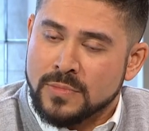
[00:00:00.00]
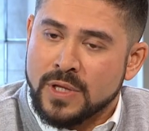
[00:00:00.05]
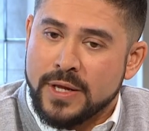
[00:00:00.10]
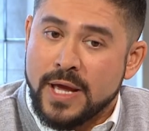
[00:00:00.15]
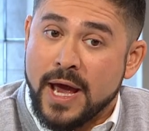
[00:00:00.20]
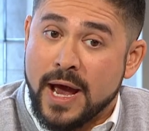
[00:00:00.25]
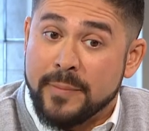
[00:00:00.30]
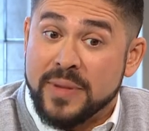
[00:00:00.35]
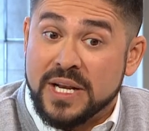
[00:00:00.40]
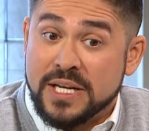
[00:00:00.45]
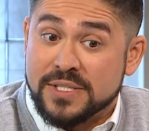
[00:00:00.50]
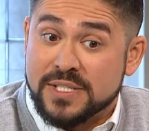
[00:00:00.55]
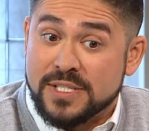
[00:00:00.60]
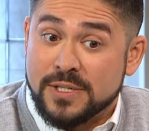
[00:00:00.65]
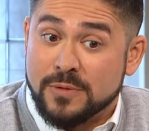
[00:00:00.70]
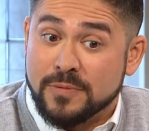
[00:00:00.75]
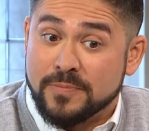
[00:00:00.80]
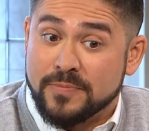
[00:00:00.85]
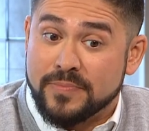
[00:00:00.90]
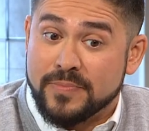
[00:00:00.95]
Yeah, I mean, it's
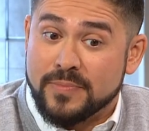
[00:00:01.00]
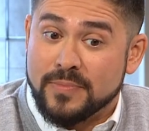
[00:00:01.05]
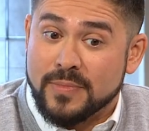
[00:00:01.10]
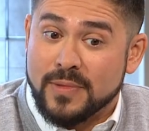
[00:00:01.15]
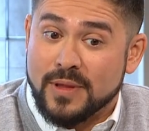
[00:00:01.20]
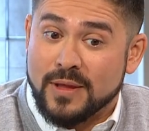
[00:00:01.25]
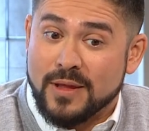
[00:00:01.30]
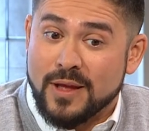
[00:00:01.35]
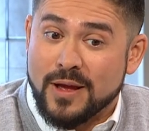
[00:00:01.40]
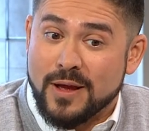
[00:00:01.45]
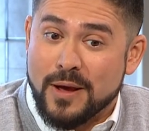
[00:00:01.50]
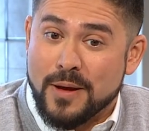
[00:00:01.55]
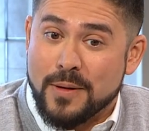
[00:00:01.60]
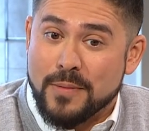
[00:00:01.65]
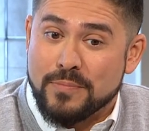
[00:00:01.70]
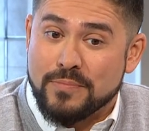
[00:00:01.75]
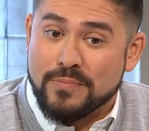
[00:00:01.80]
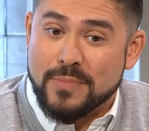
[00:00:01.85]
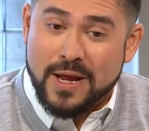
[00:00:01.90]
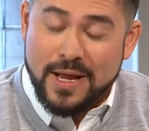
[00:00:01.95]
still
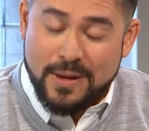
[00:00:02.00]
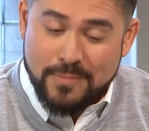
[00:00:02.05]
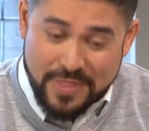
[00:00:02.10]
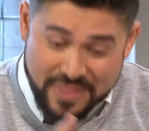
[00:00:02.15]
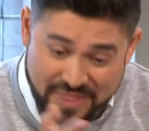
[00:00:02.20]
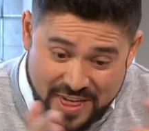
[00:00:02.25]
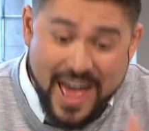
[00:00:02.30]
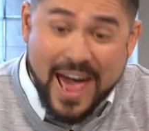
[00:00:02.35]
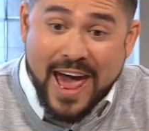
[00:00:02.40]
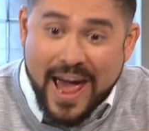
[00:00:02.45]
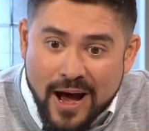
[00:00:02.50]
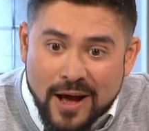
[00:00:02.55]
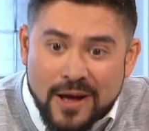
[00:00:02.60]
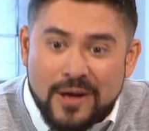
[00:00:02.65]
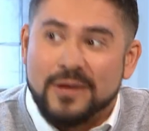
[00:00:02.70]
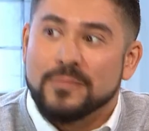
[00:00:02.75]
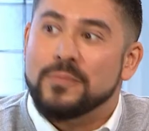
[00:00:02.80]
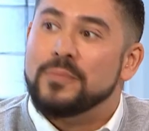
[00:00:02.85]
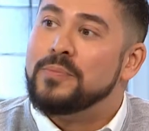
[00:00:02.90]
there.